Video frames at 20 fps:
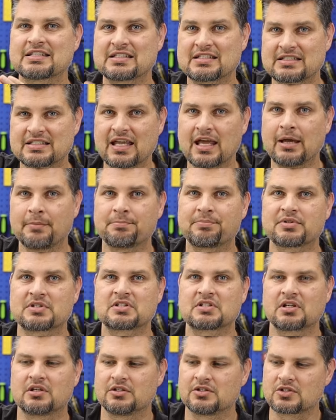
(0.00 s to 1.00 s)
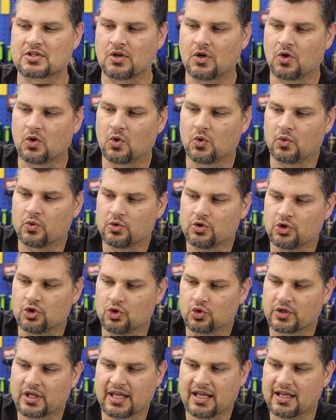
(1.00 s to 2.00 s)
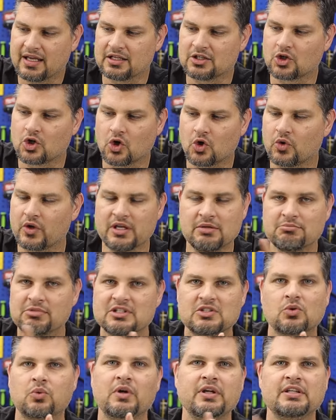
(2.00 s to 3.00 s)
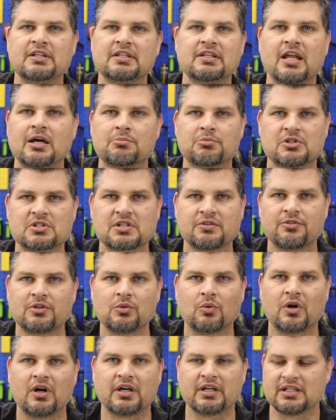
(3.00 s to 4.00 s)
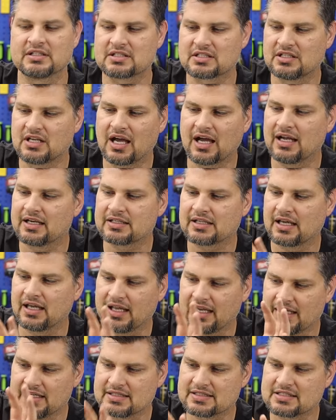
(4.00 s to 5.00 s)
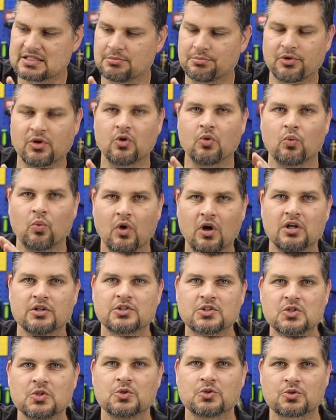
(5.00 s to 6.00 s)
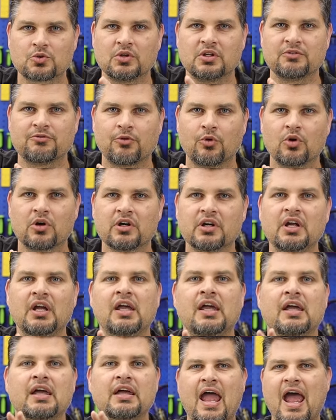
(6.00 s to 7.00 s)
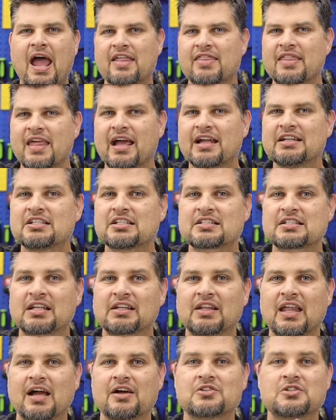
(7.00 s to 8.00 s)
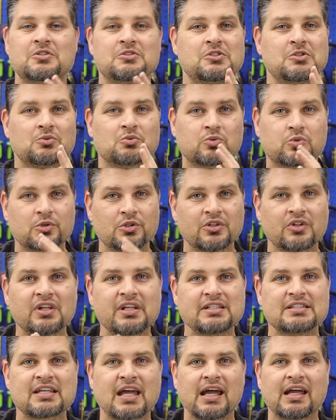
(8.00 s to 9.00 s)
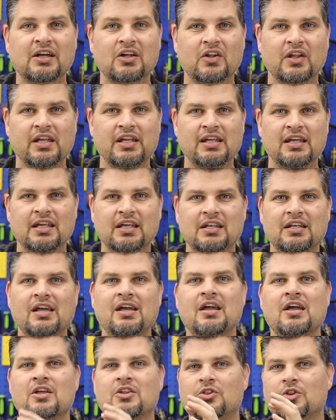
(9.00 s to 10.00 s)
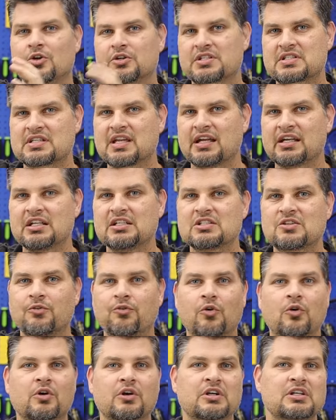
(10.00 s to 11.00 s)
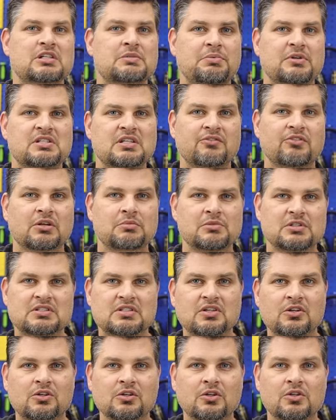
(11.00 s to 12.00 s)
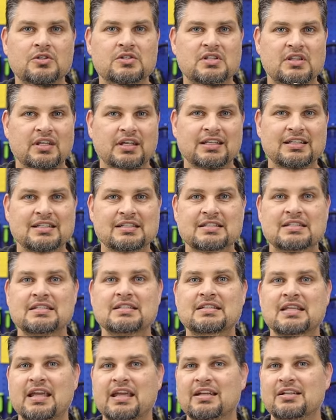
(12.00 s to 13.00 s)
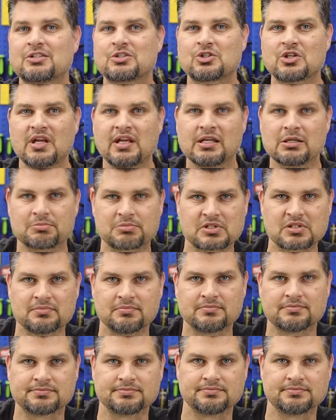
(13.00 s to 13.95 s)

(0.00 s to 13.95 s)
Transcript: steps. So you can go in between the numbers if you want. It's not a simple one, two, three, four. And that just allows you to really dial in the settings for specific materials, thicknesses, and shapes.